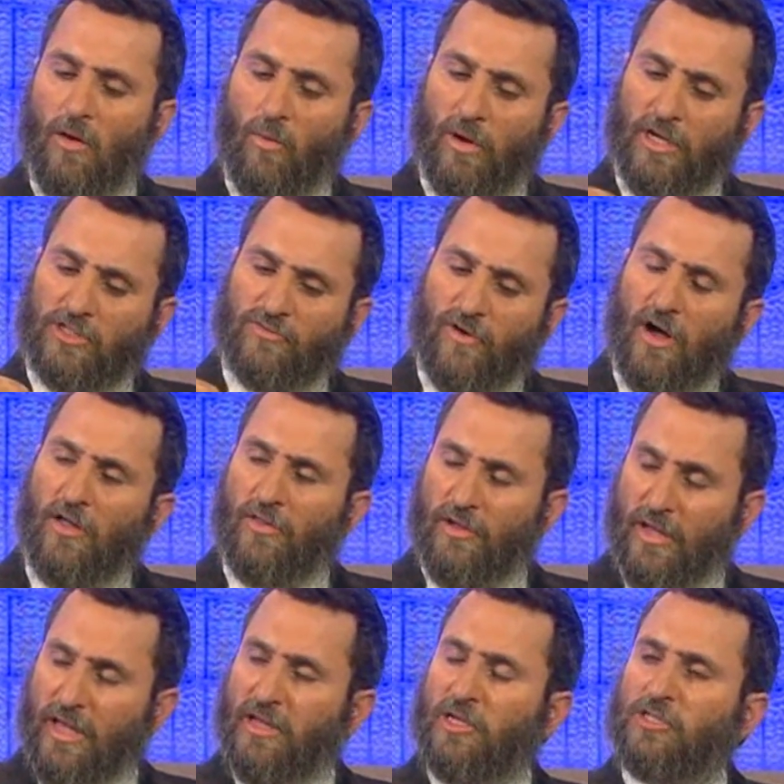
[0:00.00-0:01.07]
when
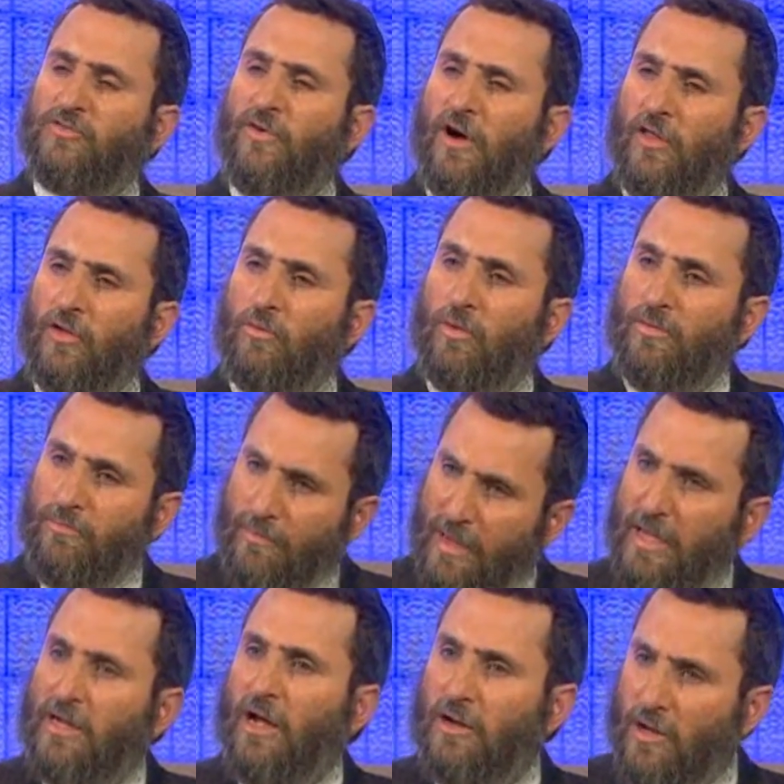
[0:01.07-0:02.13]
he and his father would
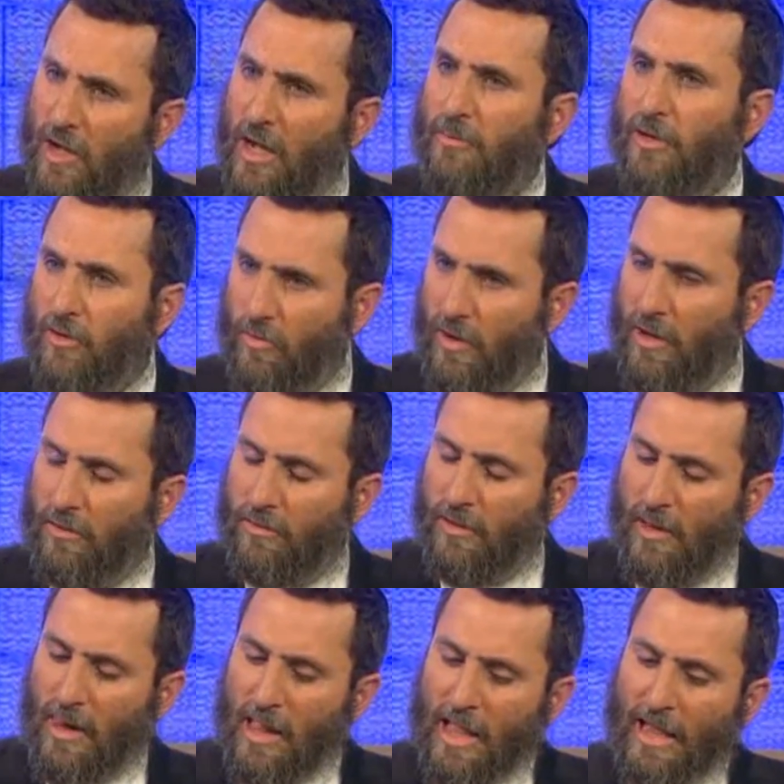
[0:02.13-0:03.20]
meet on common ground.
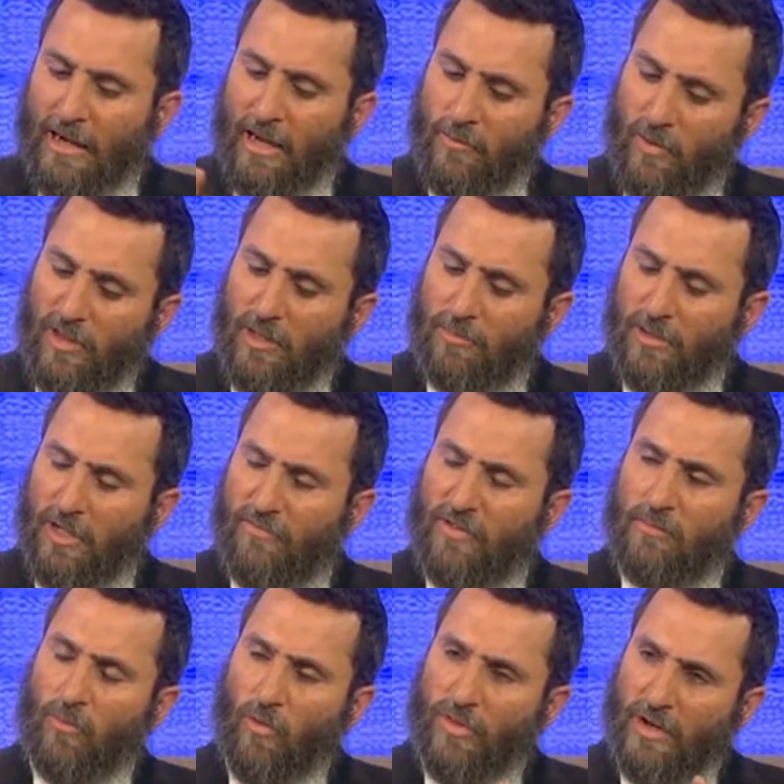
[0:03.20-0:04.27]
And I really believe
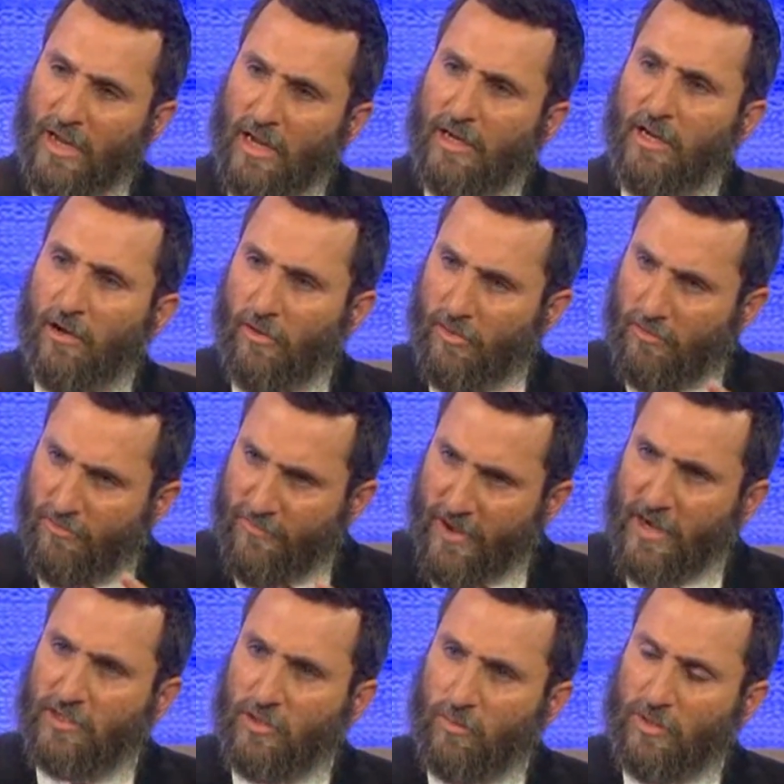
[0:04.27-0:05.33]
that more than any other
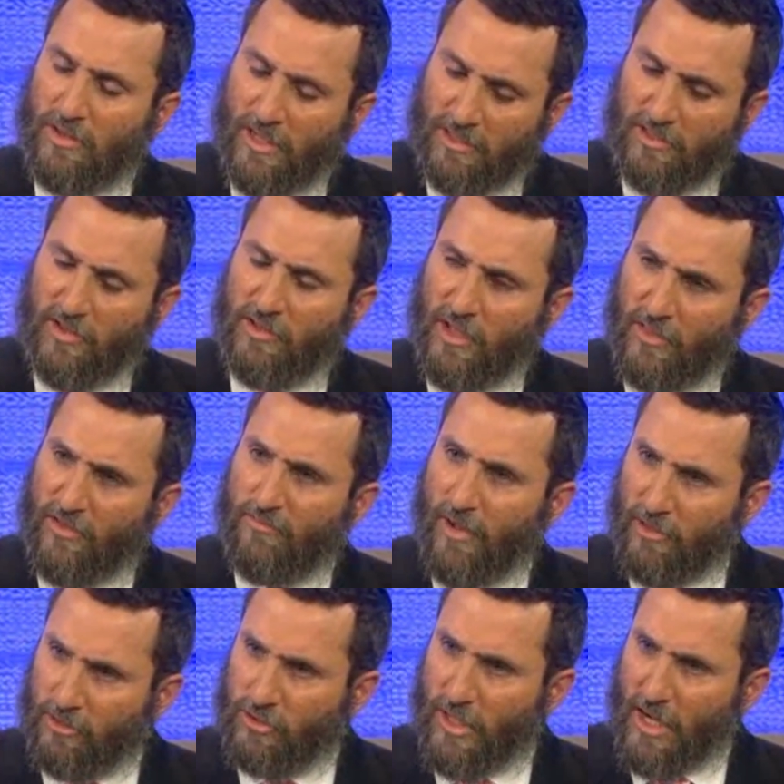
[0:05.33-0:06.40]
factor, what led to the death of
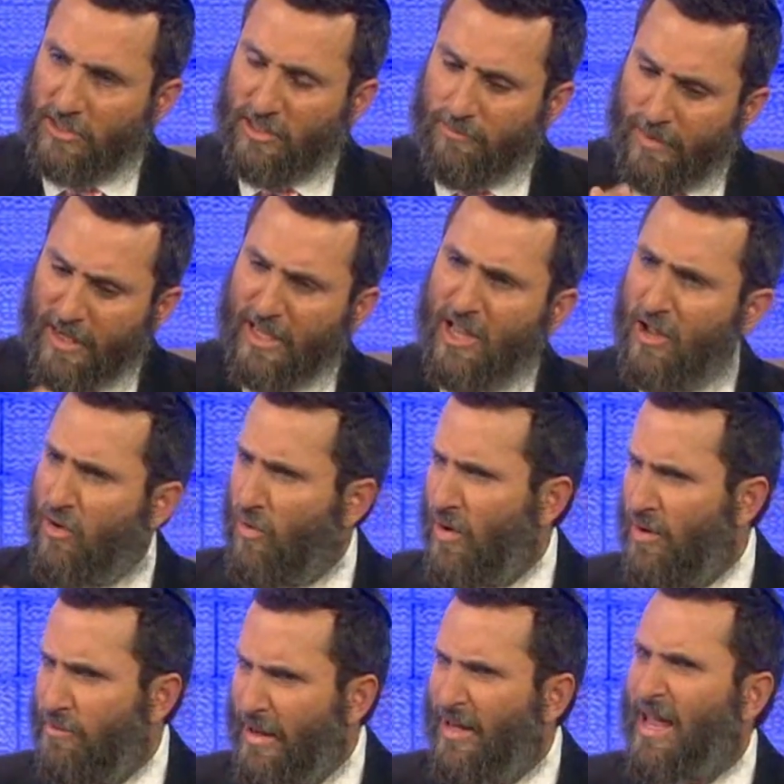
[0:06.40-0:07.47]
Michael Jackson,
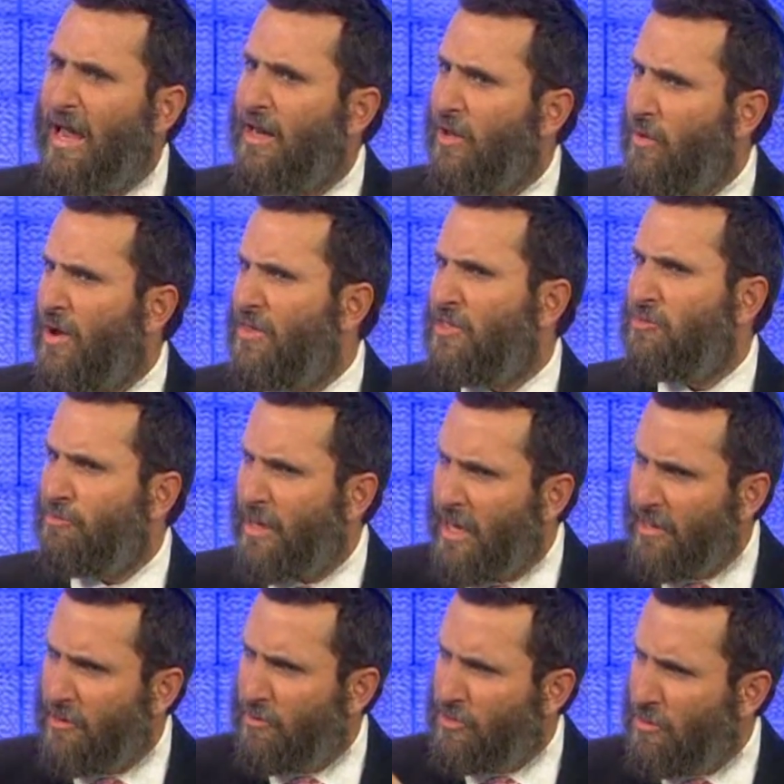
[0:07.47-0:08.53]
medicating away this
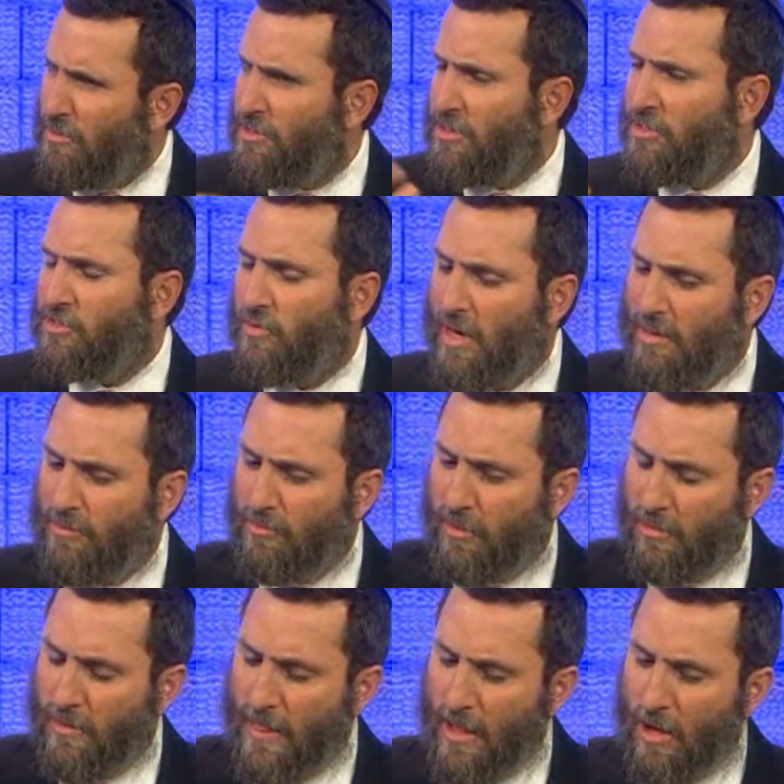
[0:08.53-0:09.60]
pain that was almost
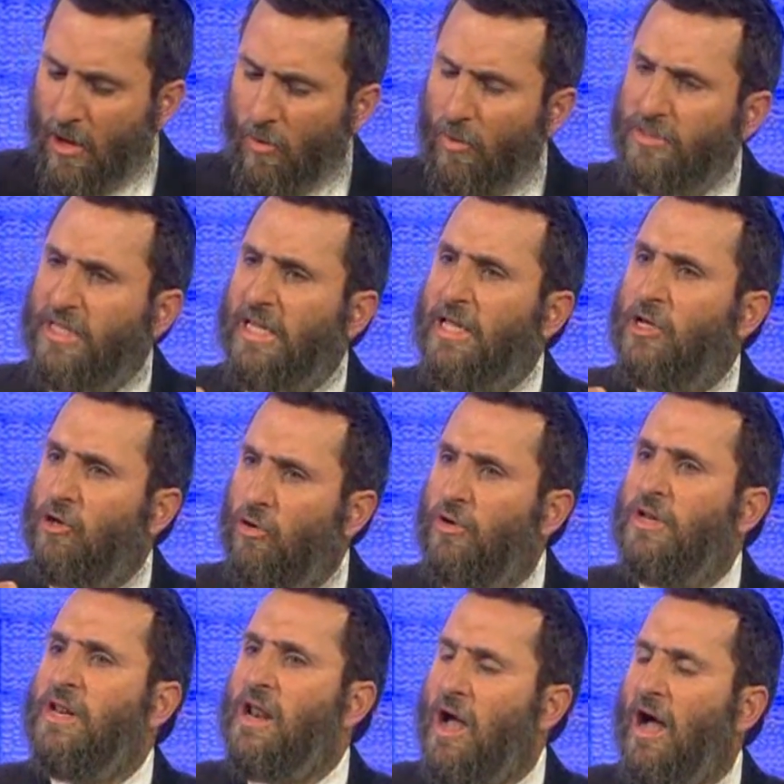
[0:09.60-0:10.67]
indescribable, was that he
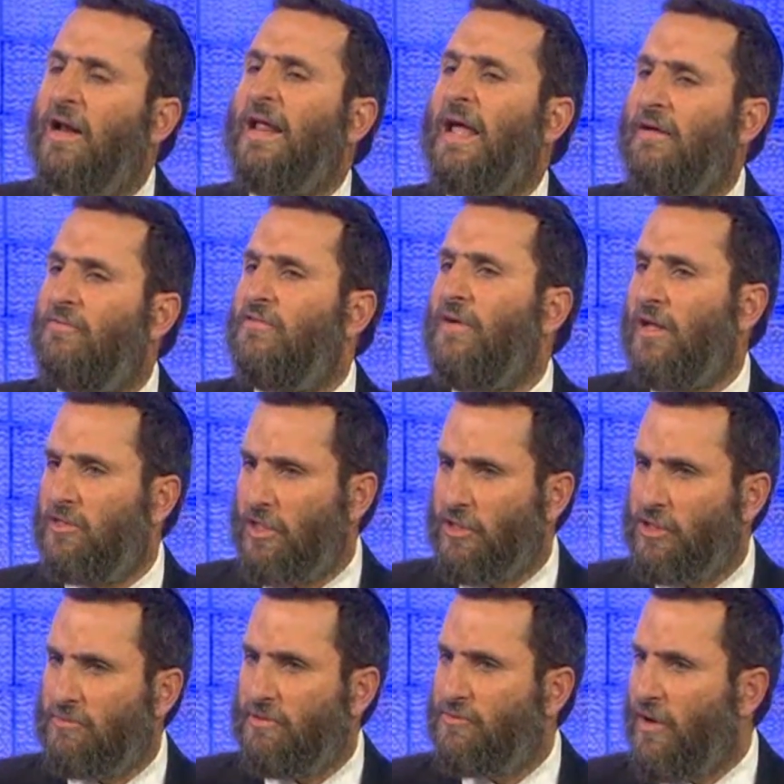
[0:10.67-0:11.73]
could not have the
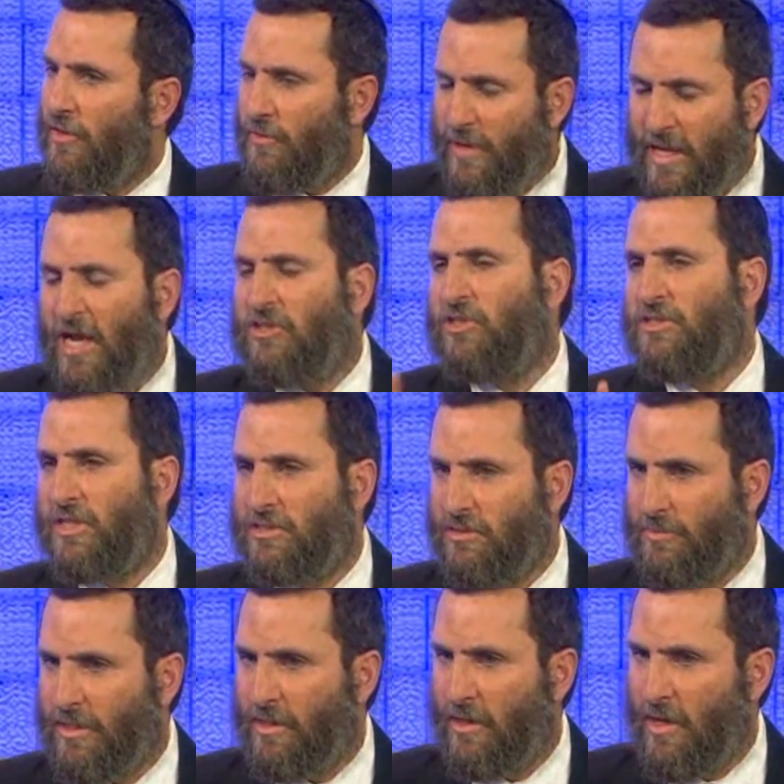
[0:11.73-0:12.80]
validation of his father. He actually said
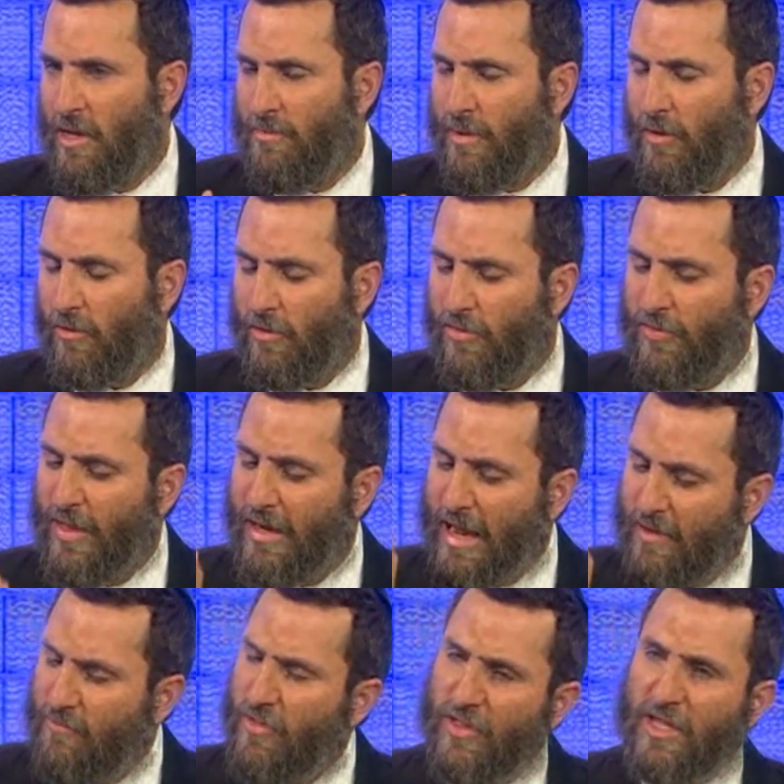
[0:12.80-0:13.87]
to me, Meredith, that
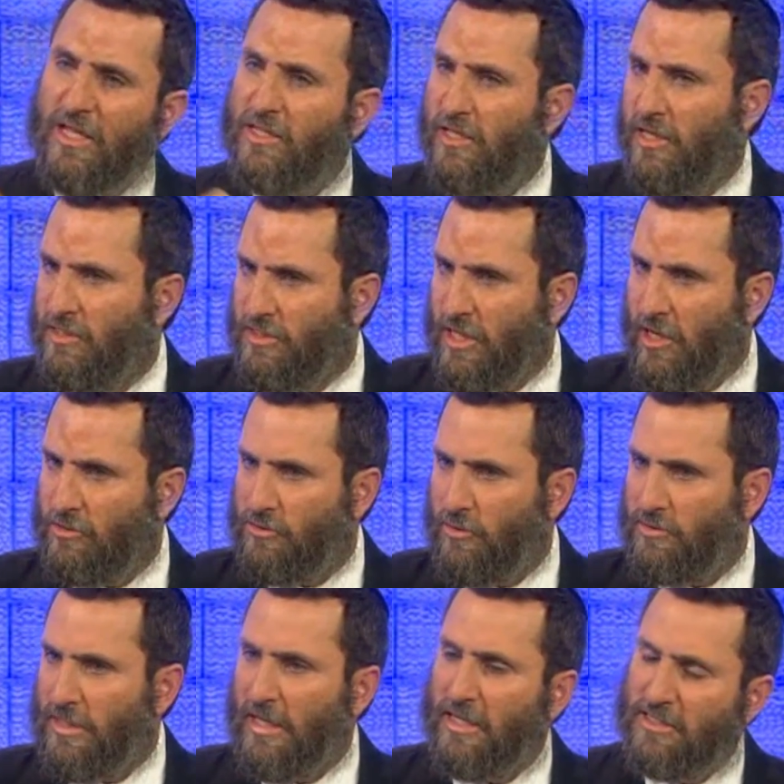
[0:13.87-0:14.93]
everything he did in his
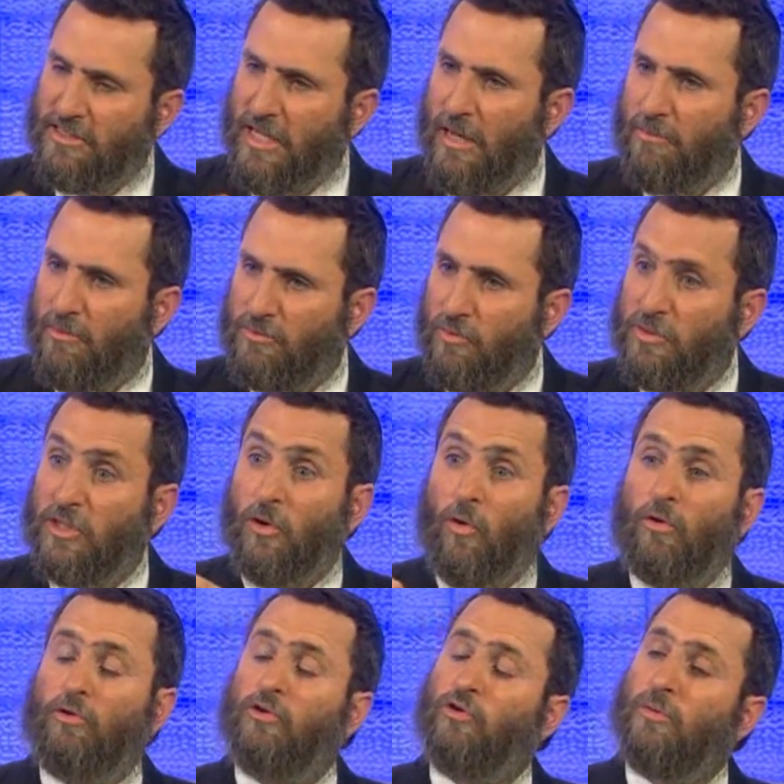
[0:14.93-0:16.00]
concerts and in his albums was in
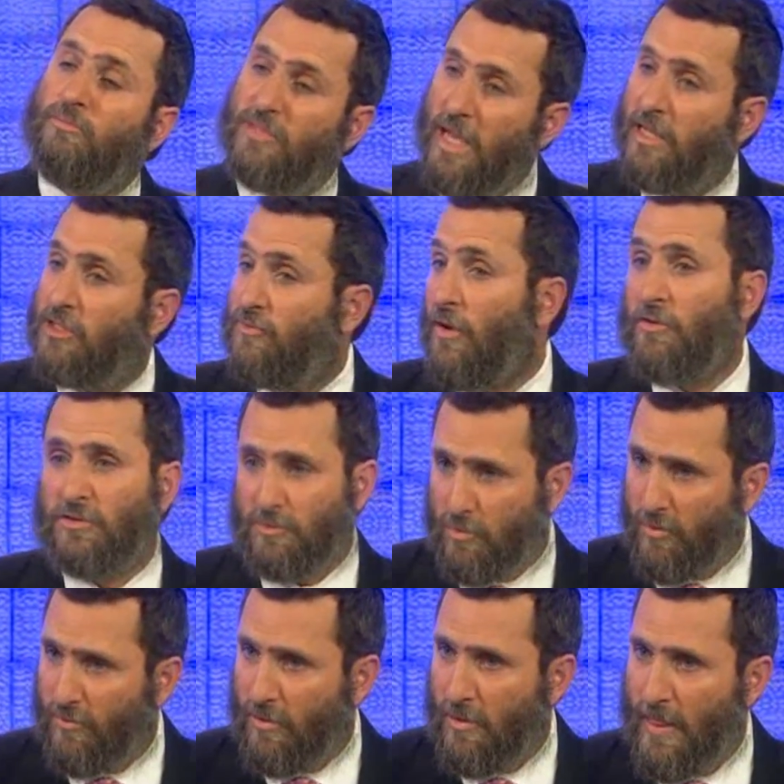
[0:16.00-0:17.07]
order to obtain his father's
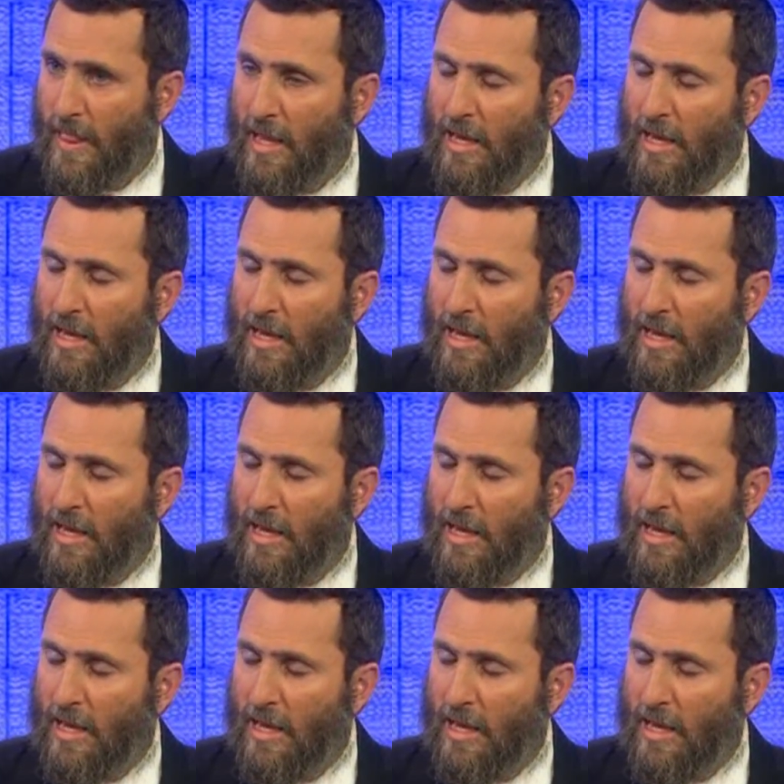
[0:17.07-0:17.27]
approval.